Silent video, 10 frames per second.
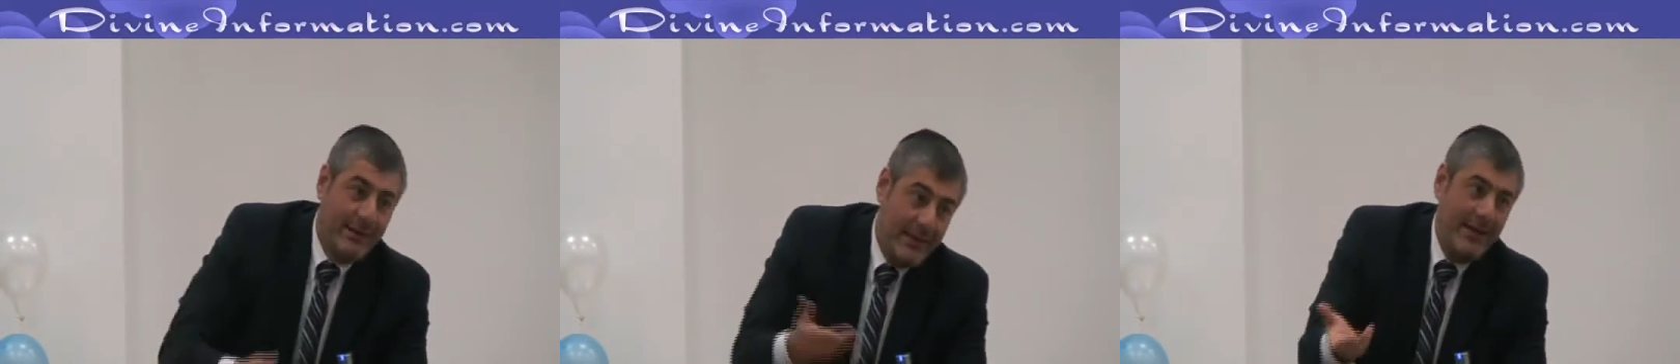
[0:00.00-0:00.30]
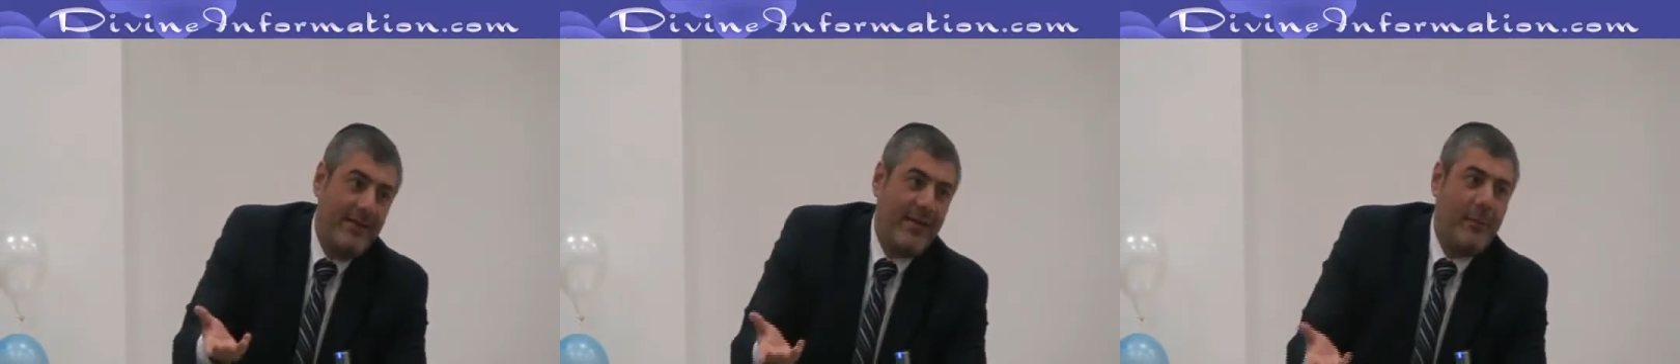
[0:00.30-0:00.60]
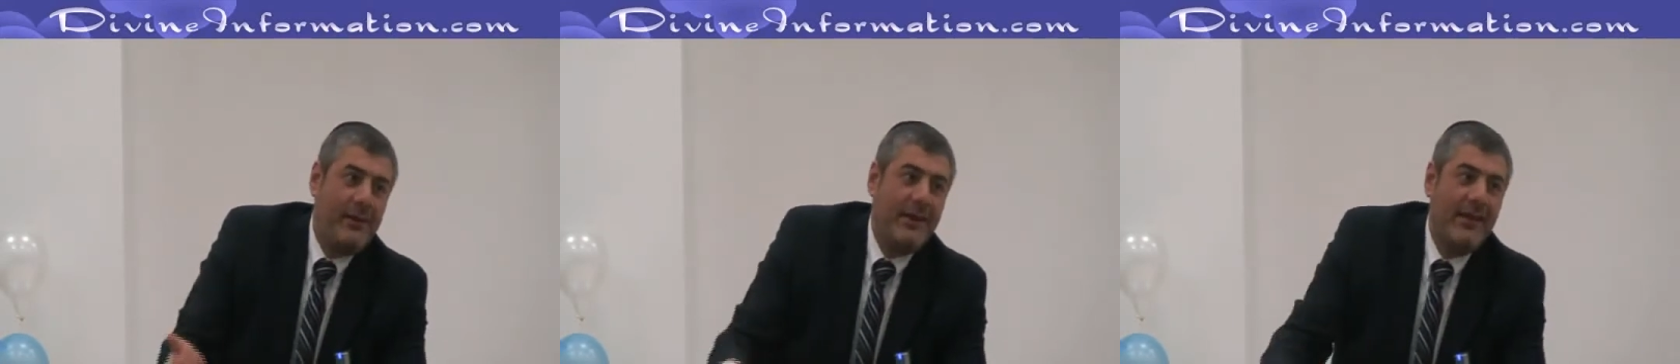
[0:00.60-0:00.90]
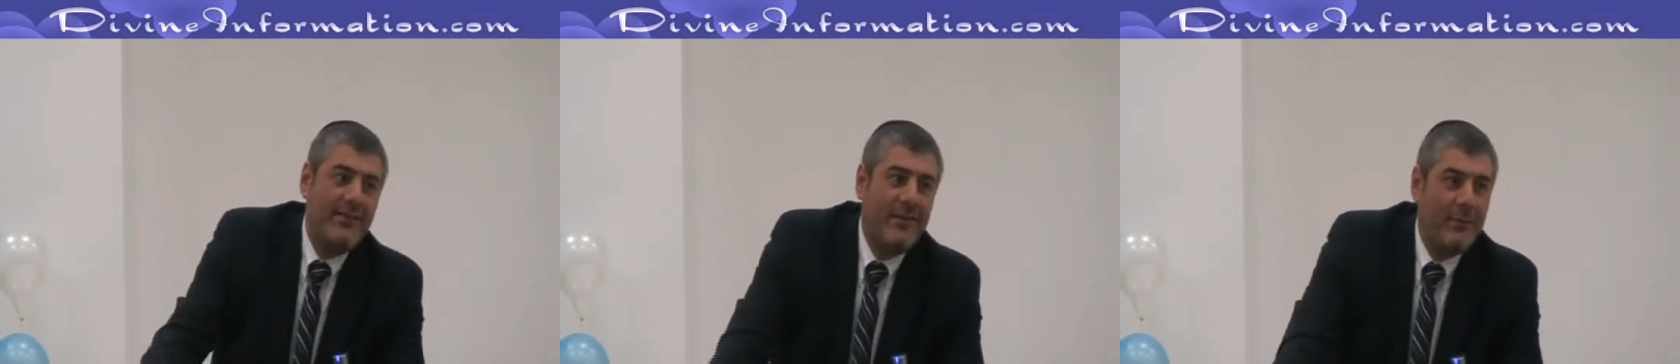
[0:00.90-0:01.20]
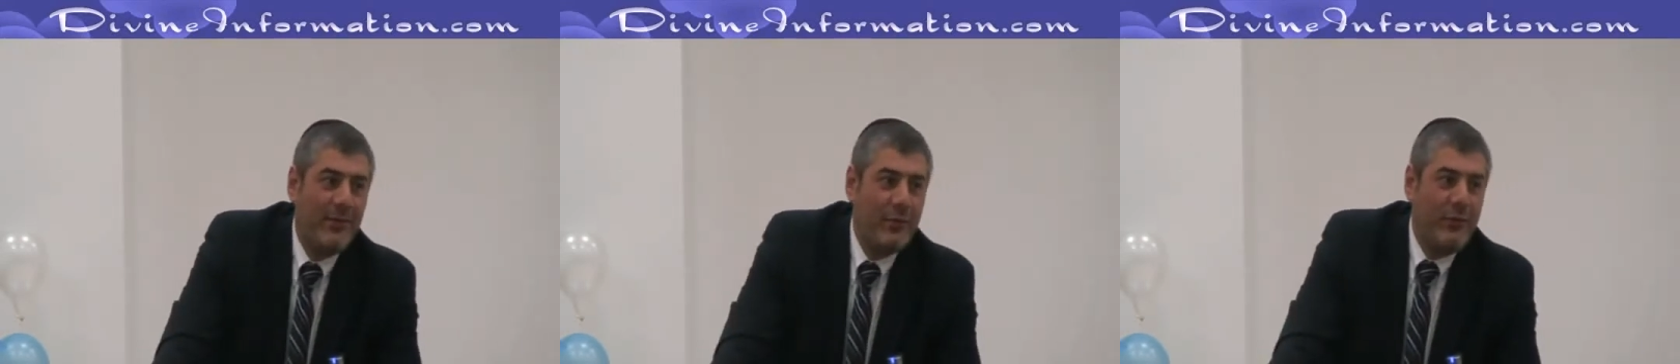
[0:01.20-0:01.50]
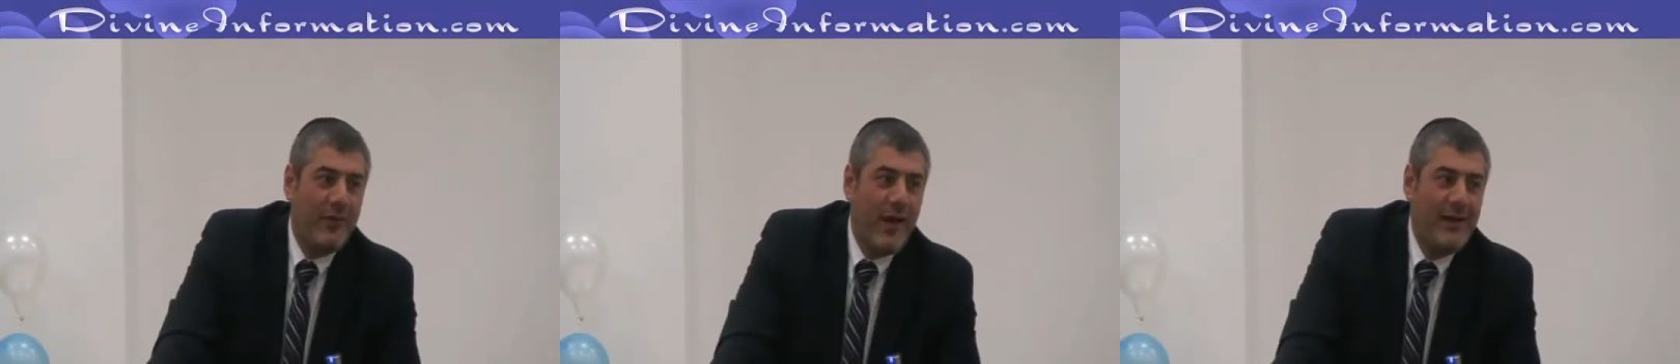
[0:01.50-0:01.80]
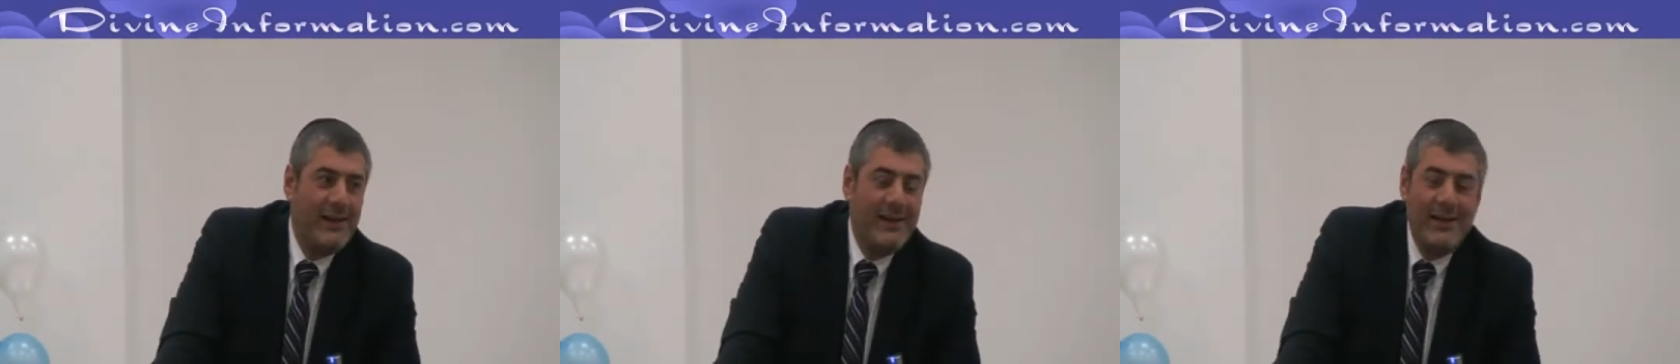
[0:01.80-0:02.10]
Then it obligates a mezuzah.